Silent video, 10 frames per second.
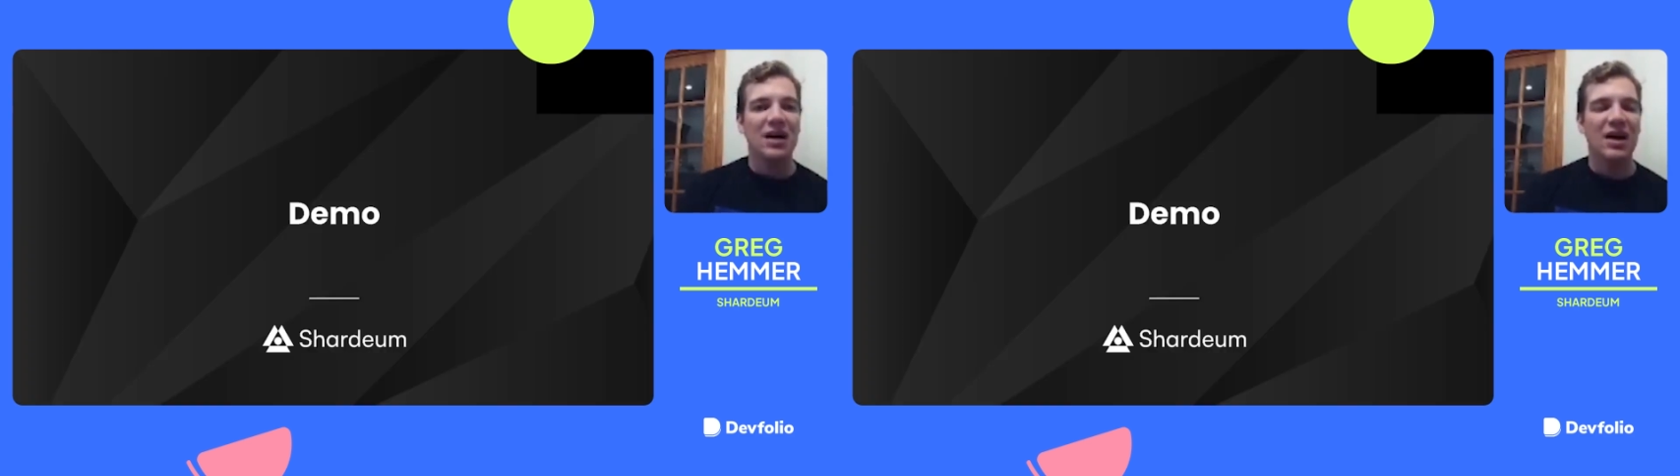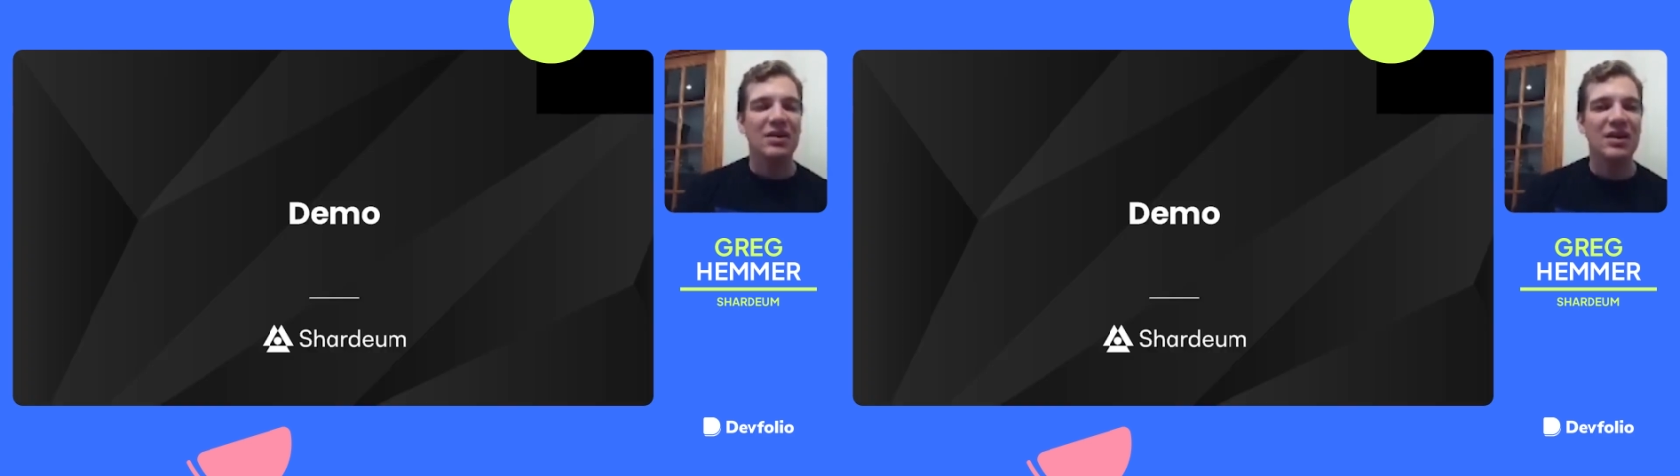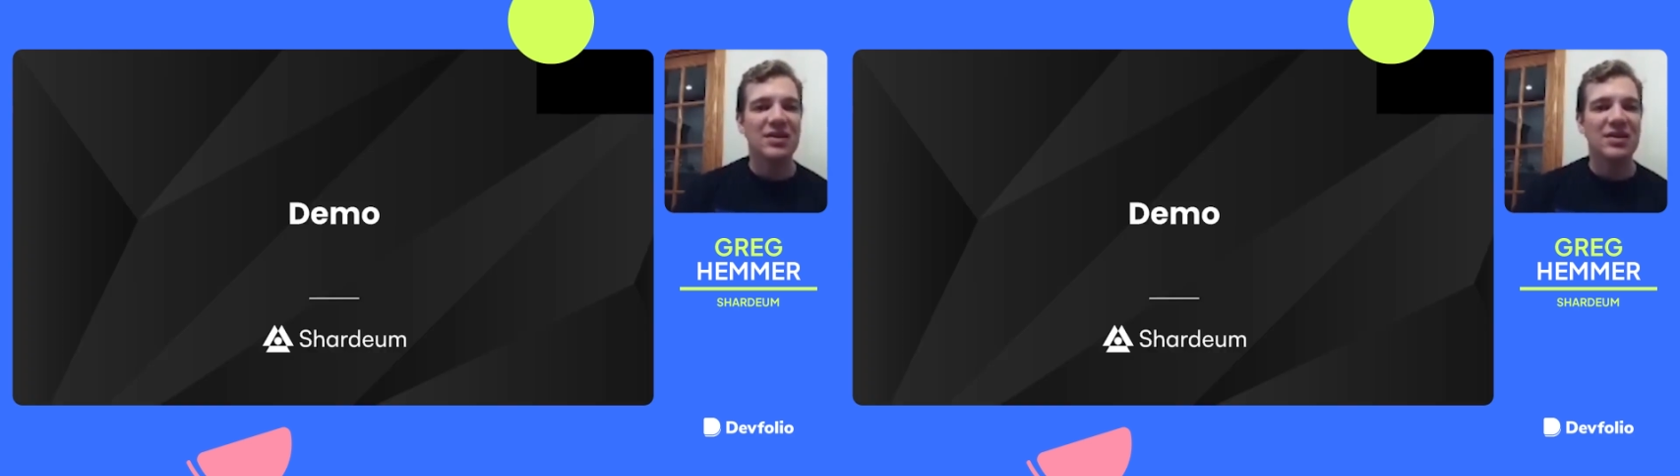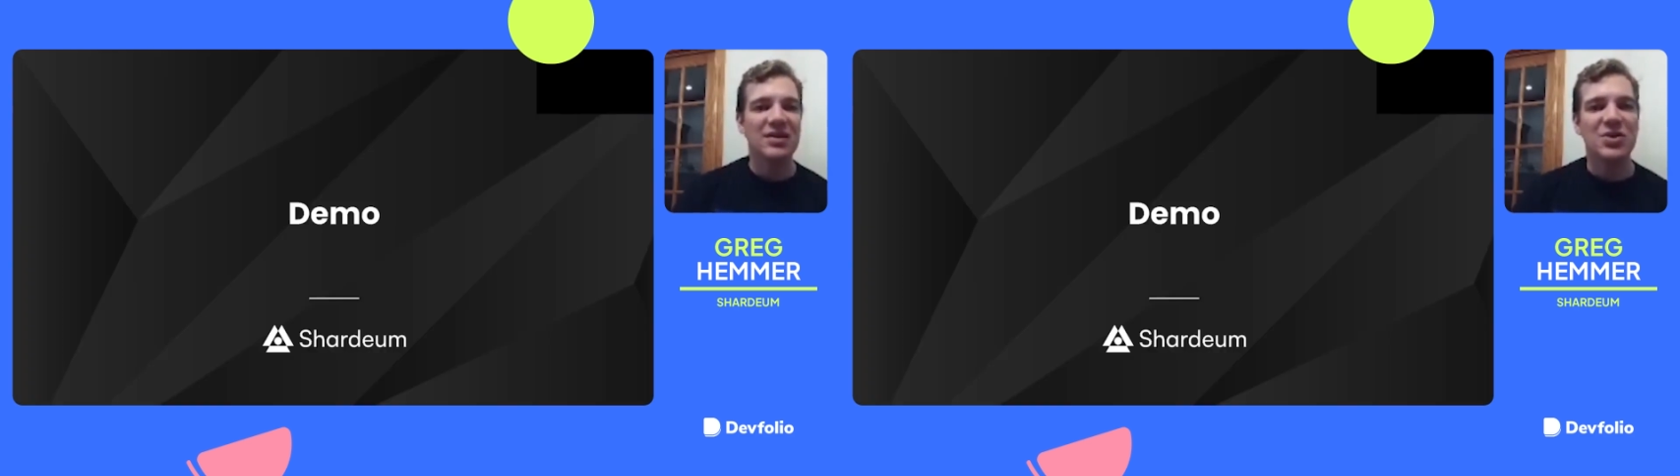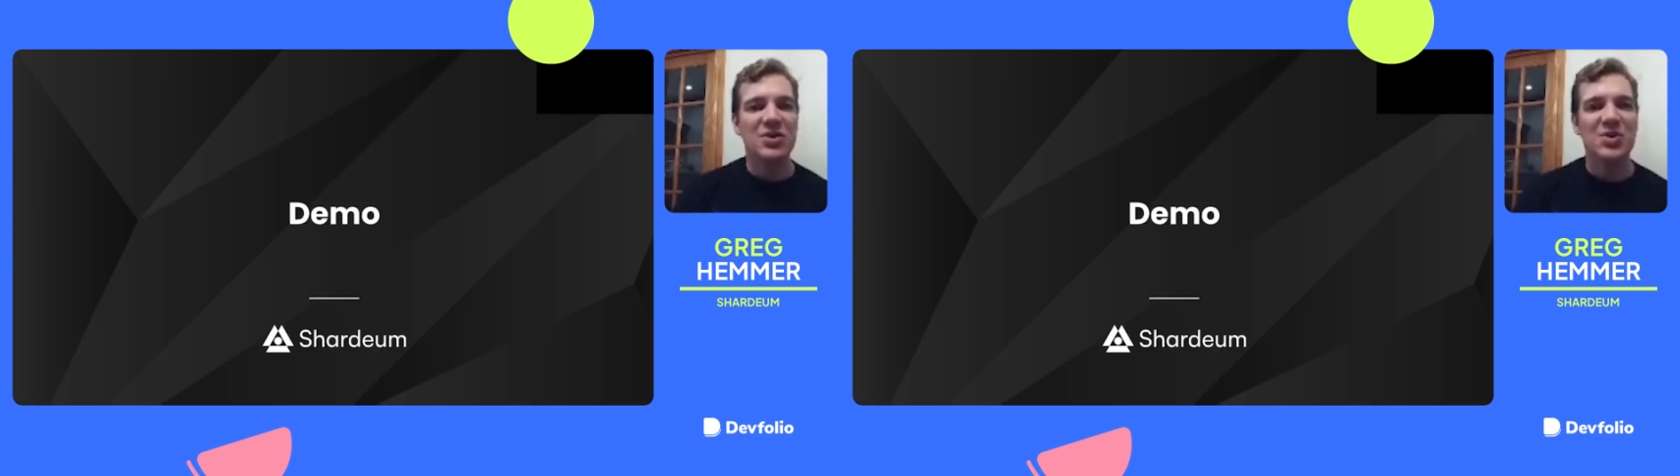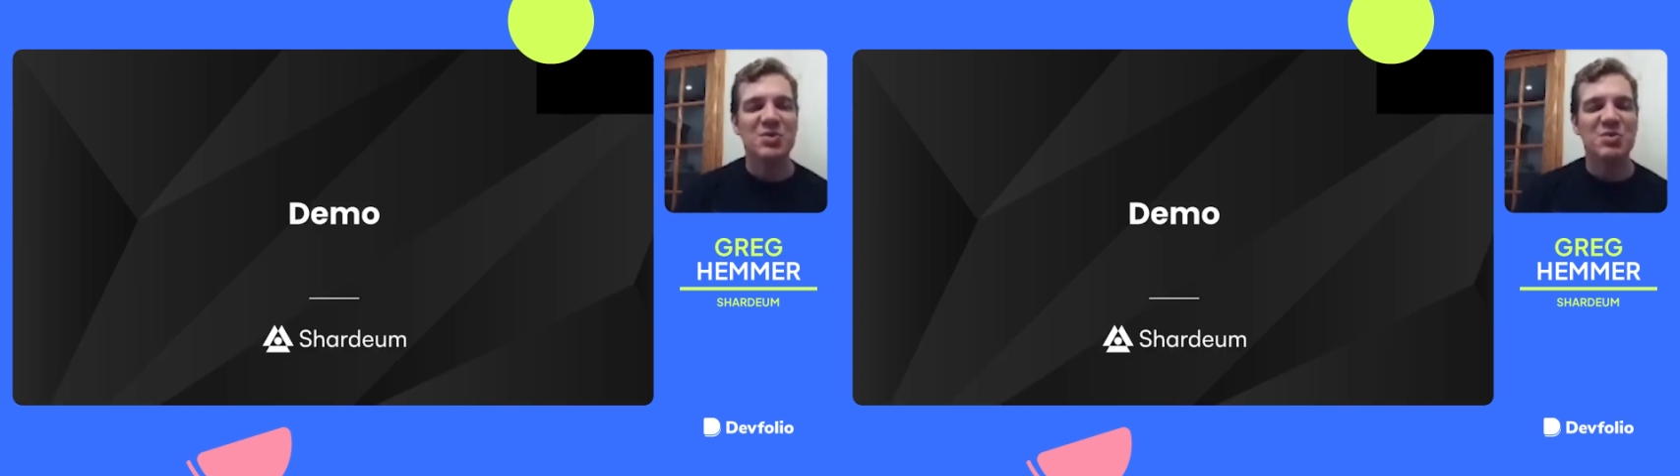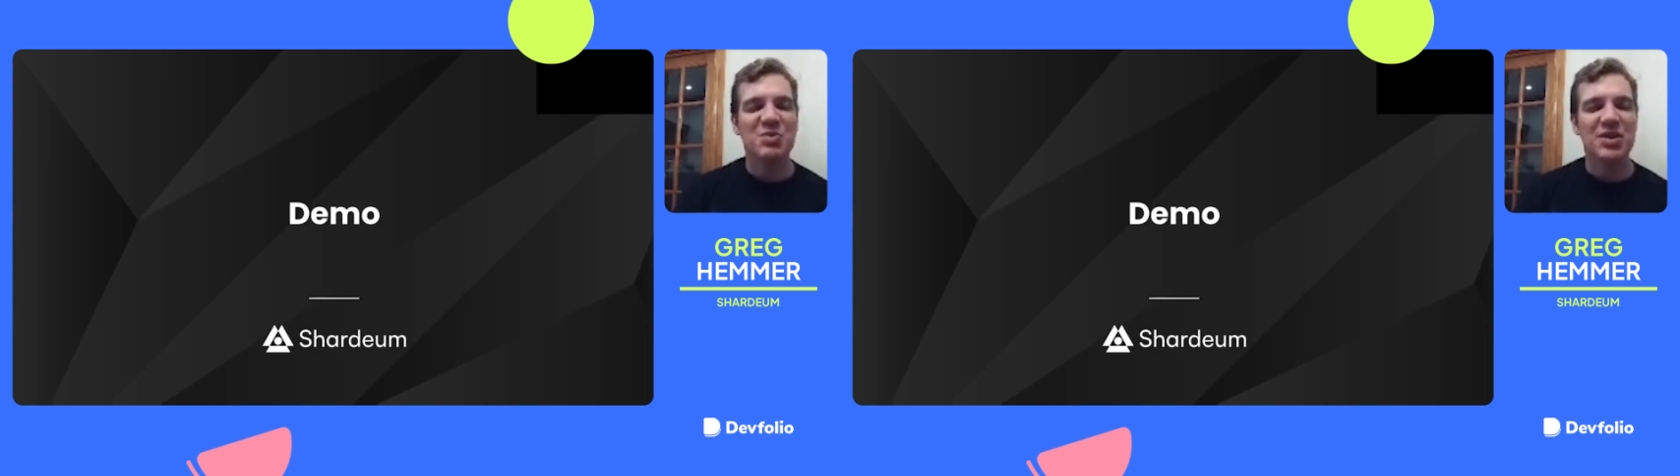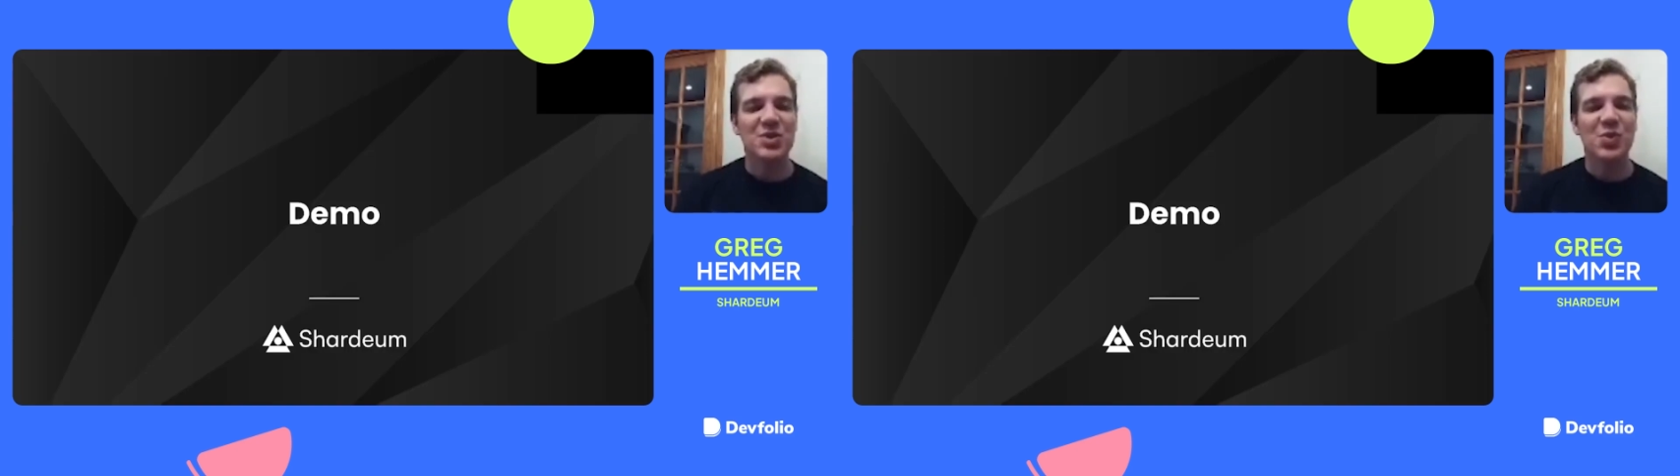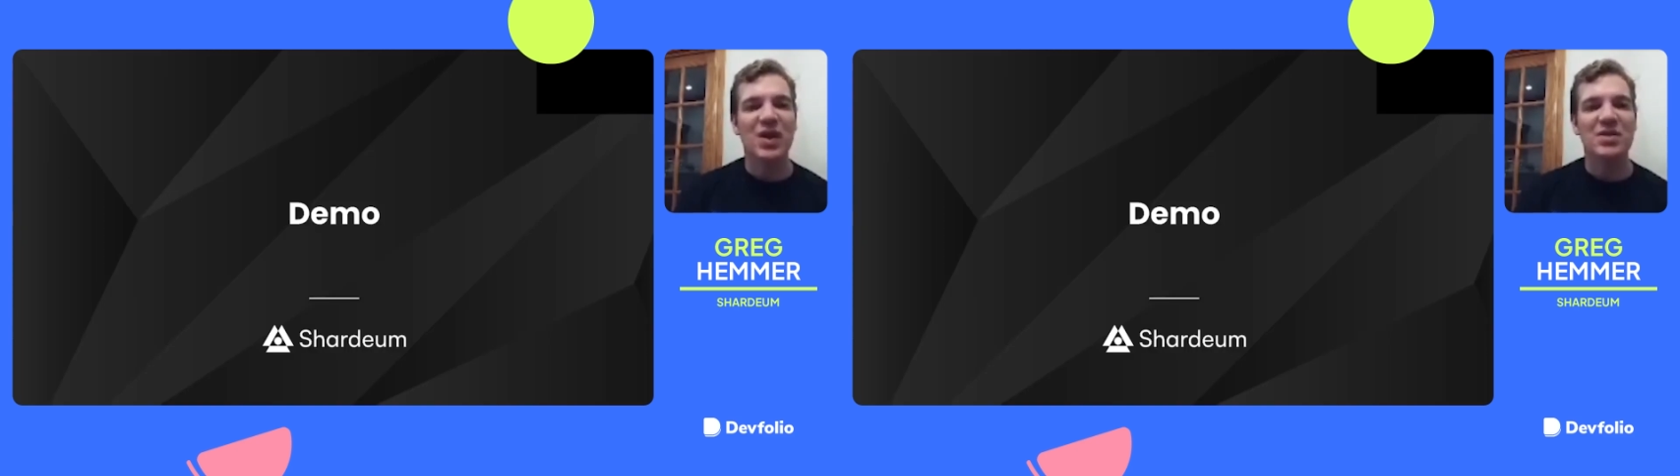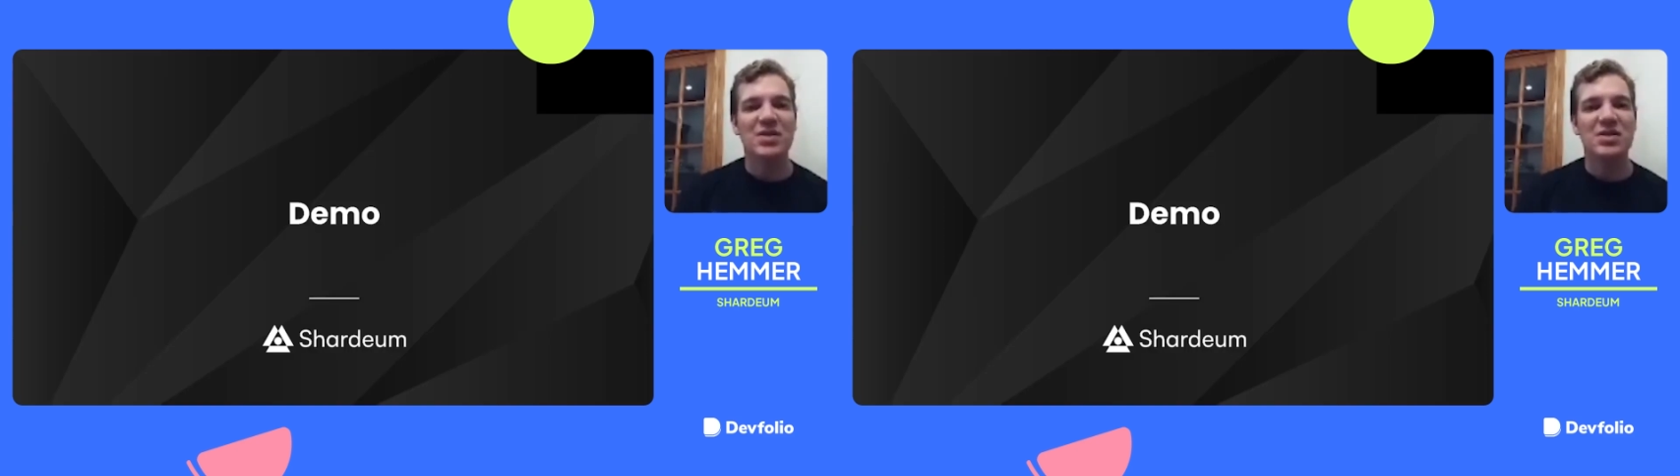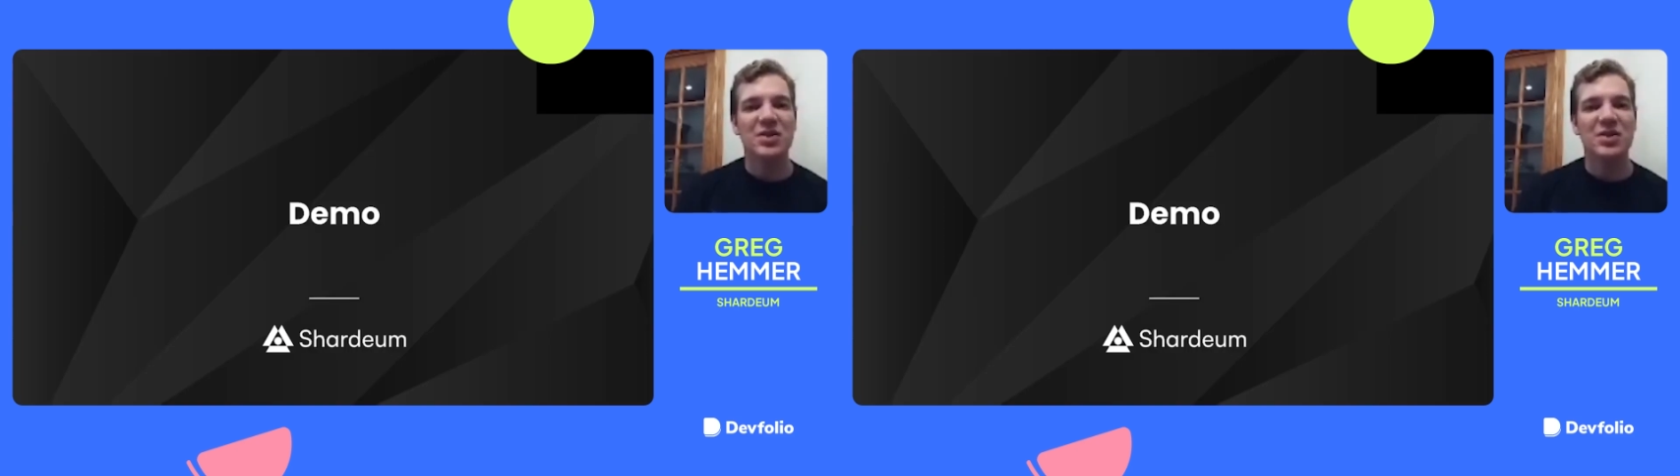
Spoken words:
I'd like to introduce Marcus Wentz,